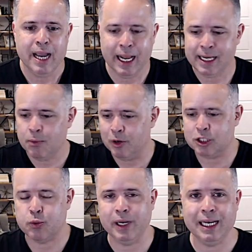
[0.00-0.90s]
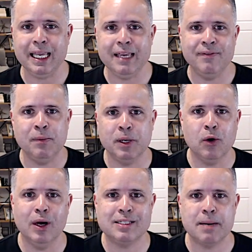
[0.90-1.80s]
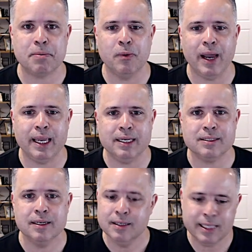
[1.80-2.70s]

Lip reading: And then once we leave and we go our separate ways,